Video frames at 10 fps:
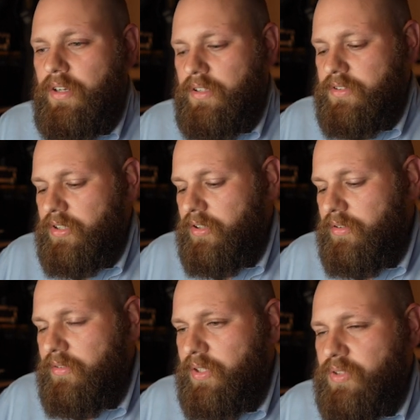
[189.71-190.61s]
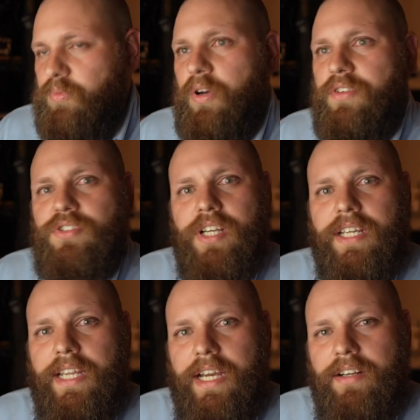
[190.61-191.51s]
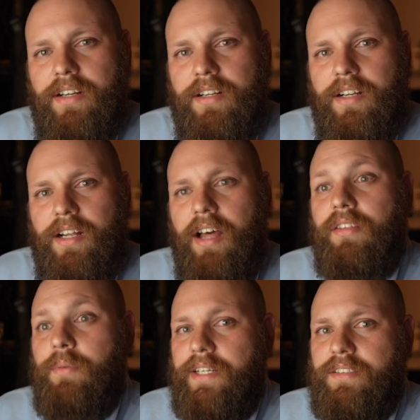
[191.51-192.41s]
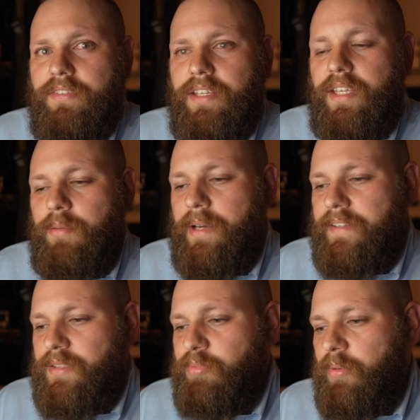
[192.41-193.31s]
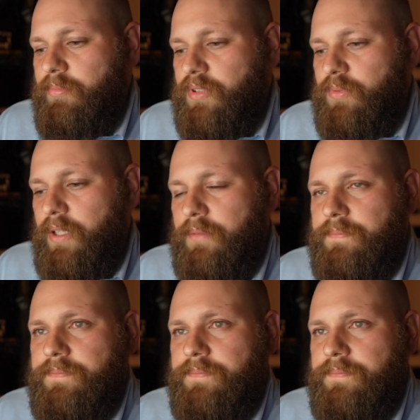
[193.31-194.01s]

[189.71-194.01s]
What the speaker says: So it's worth checking out other ways of thinking about this problem as well.